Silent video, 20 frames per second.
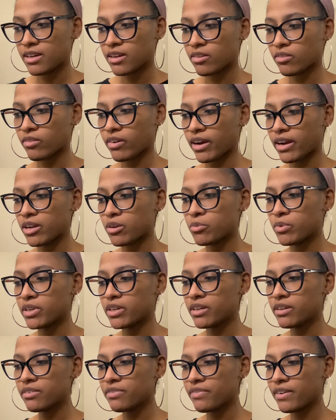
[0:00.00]
right? When
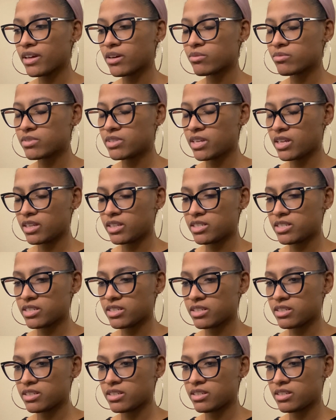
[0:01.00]
your
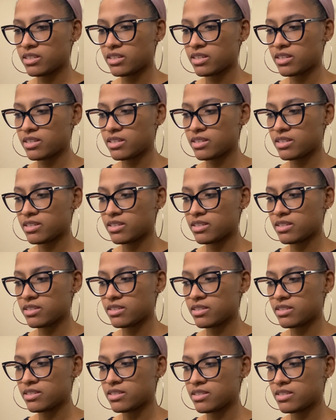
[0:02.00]
foundation
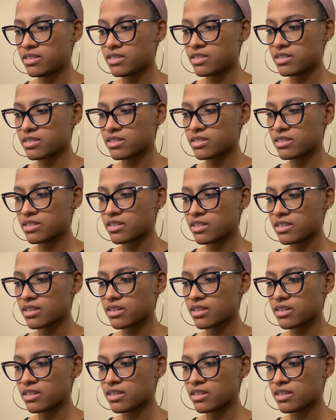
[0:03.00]
is